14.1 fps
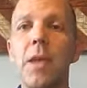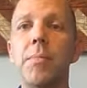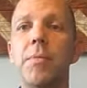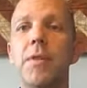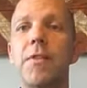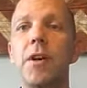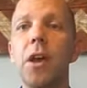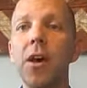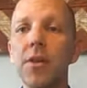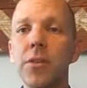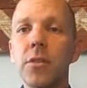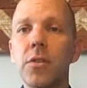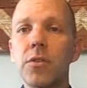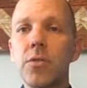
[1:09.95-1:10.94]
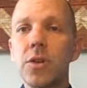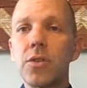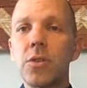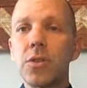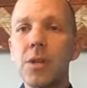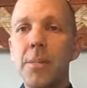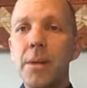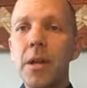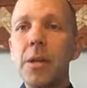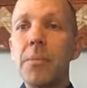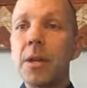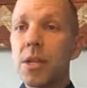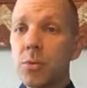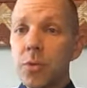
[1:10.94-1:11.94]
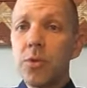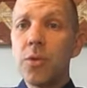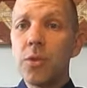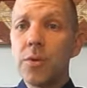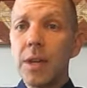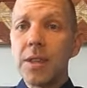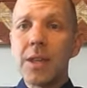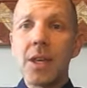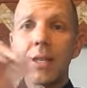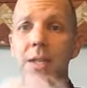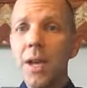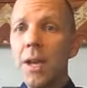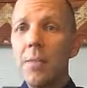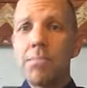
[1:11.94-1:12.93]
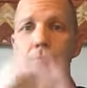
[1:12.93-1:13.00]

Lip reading: But if our health threshold's up here because we're doing the right things,